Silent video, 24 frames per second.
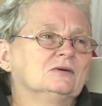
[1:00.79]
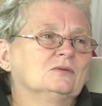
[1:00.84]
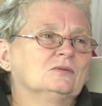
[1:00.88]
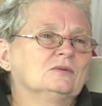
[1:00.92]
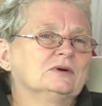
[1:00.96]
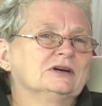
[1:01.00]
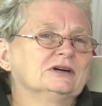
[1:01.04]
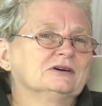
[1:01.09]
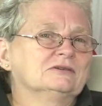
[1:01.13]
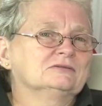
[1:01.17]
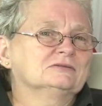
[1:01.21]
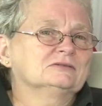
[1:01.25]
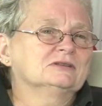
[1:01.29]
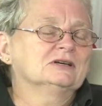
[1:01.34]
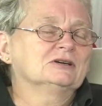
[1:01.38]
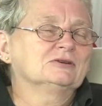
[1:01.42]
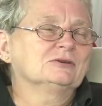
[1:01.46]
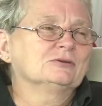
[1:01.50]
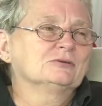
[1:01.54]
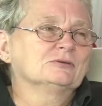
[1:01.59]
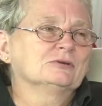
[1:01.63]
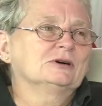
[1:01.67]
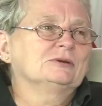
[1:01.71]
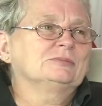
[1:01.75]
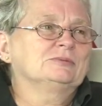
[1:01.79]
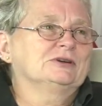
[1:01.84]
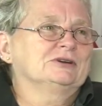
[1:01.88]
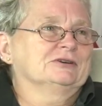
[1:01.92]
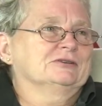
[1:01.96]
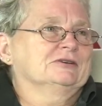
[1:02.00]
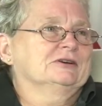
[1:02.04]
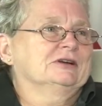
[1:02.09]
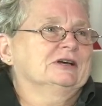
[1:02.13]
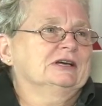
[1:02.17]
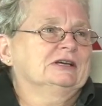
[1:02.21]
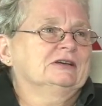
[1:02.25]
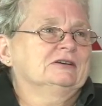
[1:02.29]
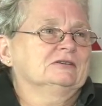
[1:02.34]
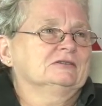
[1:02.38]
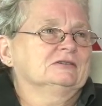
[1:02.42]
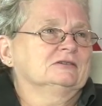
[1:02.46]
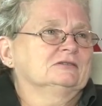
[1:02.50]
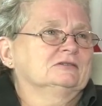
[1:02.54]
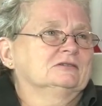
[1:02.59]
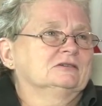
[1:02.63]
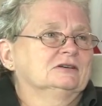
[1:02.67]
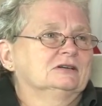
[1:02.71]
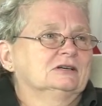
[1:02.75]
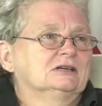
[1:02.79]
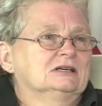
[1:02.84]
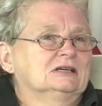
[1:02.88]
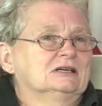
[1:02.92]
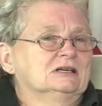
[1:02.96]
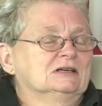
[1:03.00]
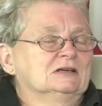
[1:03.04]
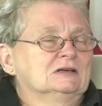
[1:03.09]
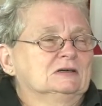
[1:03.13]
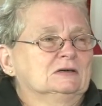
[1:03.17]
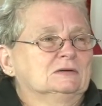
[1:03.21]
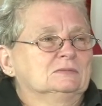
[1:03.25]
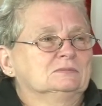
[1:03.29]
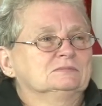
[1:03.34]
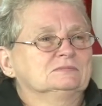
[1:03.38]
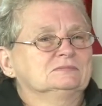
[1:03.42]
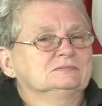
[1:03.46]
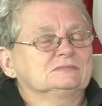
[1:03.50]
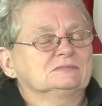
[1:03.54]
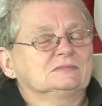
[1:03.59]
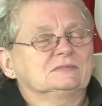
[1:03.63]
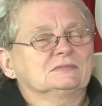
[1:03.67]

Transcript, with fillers: Well, I grew up here in Aiken. Um,